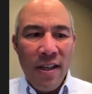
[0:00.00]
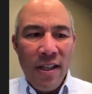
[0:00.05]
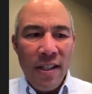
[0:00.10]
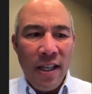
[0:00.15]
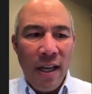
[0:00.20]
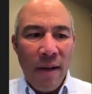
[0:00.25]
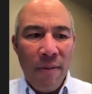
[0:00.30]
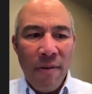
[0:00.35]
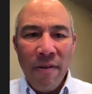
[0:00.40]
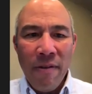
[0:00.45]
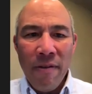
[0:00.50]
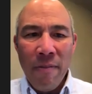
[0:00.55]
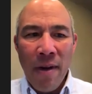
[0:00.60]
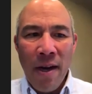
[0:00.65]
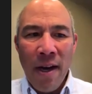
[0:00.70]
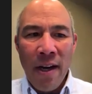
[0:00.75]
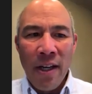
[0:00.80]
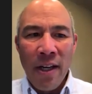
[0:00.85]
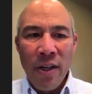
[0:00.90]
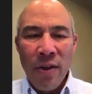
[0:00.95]
type of
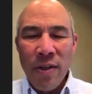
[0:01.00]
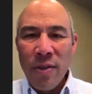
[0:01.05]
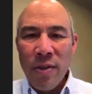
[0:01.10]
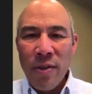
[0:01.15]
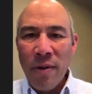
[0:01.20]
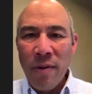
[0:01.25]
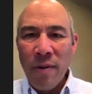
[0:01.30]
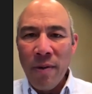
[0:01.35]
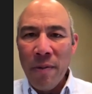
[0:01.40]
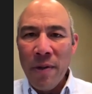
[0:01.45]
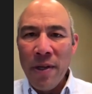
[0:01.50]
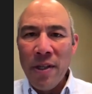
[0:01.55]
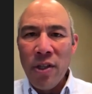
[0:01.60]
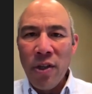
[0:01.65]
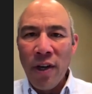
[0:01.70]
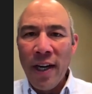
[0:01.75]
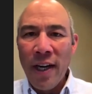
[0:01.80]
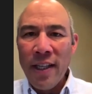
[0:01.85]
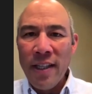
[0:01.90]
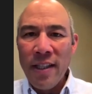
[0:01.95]
motto is one where we
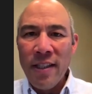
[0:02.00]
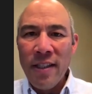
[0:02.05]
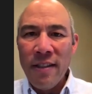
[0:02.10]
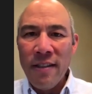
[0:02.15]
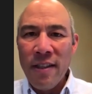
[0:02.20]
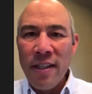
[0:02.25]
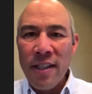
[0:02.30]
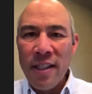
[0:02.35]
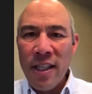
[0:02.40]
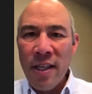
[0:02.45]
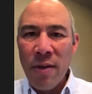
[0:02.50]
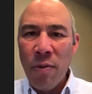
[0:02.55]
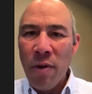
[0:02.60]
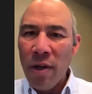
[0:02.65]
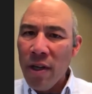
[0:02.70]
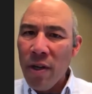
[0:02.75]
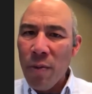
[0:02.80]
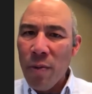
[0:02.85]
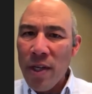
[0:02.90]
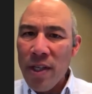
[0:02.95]
try to see what
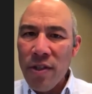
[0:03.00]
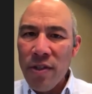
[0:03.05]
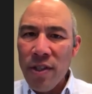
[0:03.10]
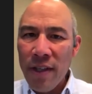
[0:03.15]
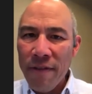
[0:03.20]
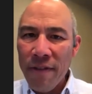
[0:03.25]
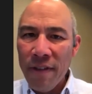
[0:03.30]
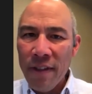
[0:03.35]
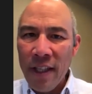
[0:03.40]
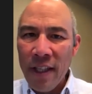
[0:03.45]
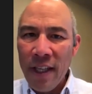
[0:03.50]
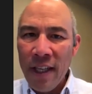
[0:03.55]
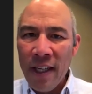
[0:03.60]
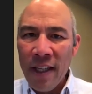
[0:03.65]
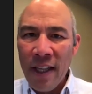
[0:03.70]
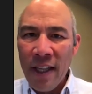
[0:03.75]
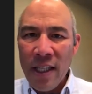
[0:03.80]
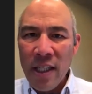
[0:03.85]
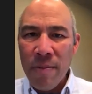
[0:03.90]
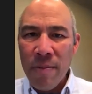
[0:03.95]
could we do differently in
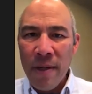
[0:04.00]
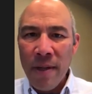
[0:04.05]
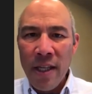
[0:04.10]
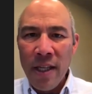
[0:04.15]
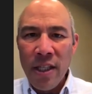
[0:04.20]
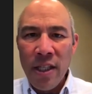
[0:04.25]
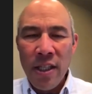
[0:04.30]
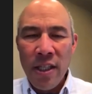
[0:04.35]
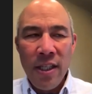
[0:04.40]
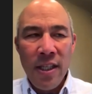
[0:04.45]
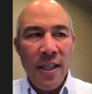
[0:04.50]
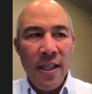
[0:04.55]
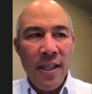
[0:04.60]
that space.